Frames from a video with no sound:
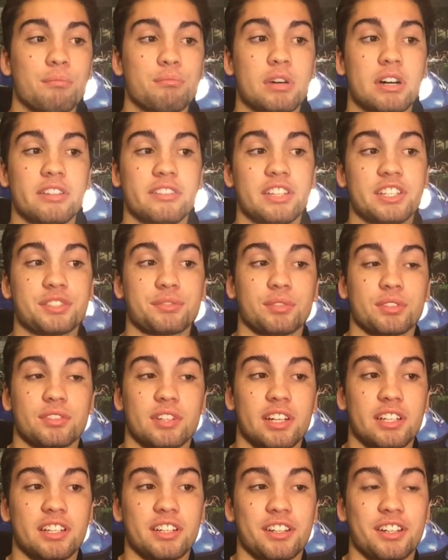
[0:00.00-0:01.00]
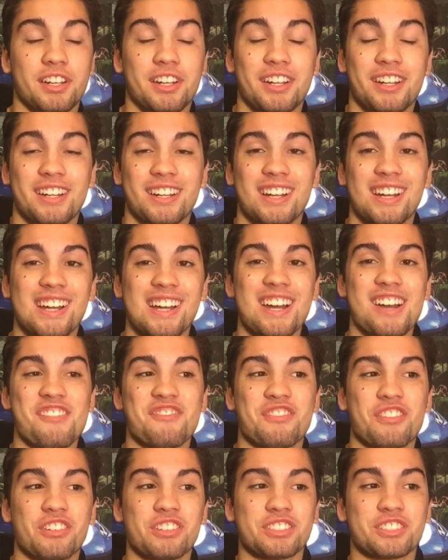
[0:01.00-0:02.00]
But this one right here,
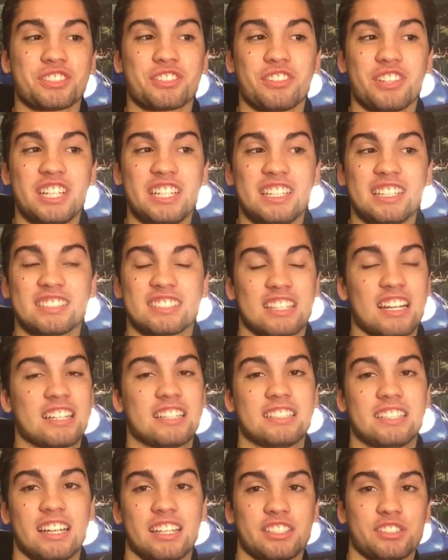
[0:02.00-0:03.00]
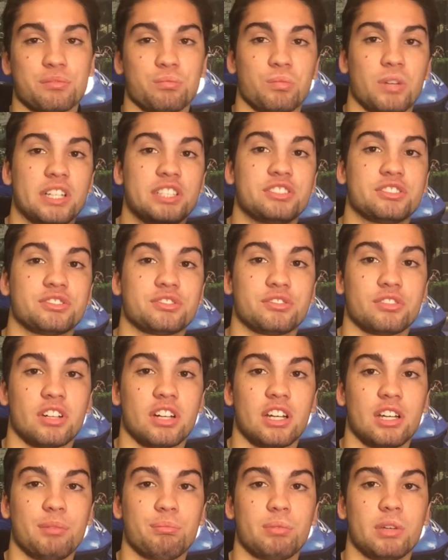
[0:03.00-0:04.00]
forest green, it's got a nice white
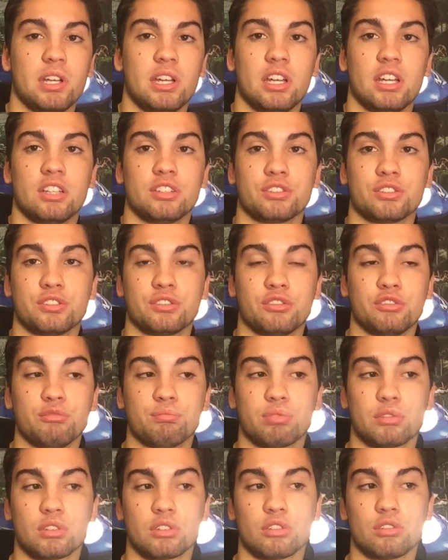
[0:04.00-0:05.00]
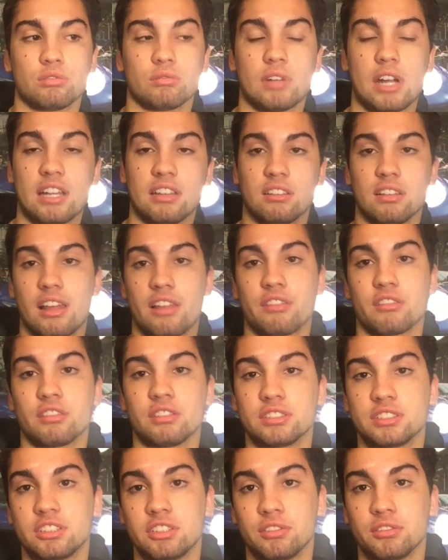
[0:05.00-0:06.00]
stripe, super red leather
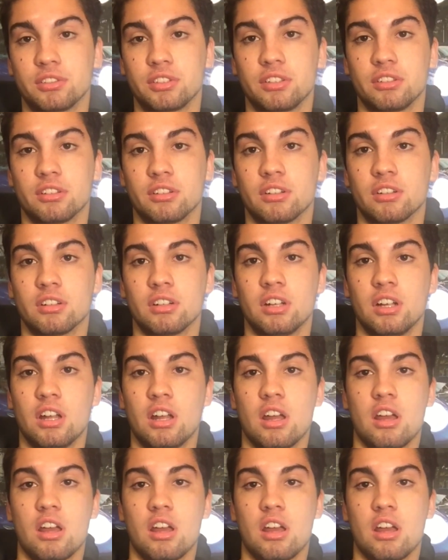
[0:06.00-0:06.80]
interior,